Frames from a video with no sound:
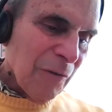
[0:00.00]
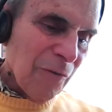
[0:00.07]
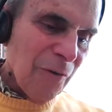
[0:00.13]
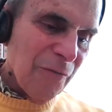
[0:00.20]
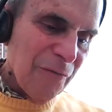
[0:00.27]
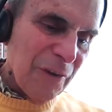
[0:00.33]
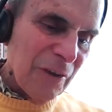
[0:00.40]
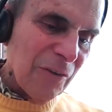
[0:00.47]

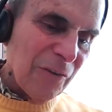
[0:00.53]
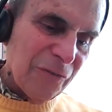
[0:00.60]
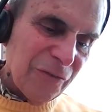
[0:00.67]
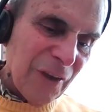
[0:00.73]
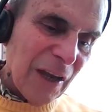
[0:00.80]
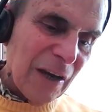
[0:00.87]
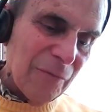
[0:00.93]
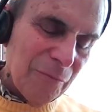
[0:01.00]
reveal a
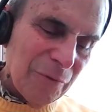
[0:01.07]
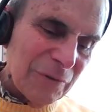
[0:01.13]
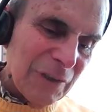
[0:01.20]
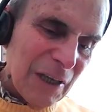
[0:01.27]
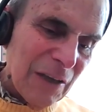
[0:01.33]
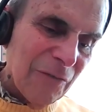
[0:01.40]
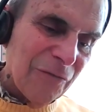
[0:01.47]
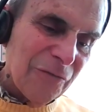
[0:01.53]
set of
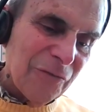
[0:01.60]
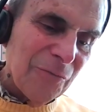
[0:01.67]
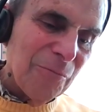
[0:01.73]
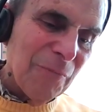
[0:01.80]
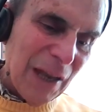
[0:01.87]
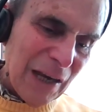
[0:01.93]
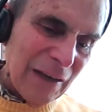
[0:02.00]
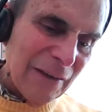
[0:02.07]
beliefs,
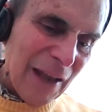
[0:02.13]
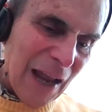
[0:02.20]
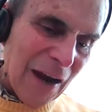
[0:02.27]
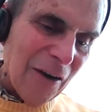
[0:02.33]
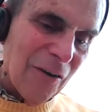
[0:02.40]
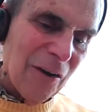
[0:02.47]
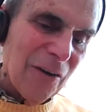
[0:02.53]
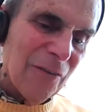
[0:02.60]

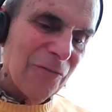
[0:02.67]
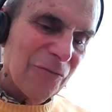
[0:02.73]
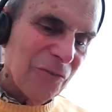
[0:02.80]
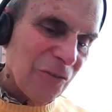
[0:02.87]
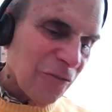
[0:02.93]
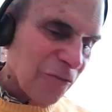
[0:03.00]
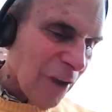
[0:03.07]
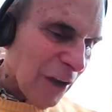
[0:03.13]
meta-narratives,
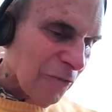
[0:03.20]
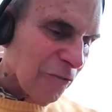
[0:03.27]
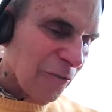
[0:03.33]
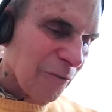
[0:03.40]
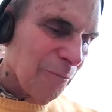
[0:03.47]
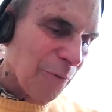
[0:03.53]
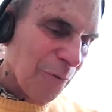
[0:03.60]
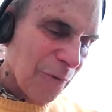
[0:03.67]

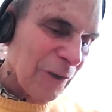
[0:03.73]
discussion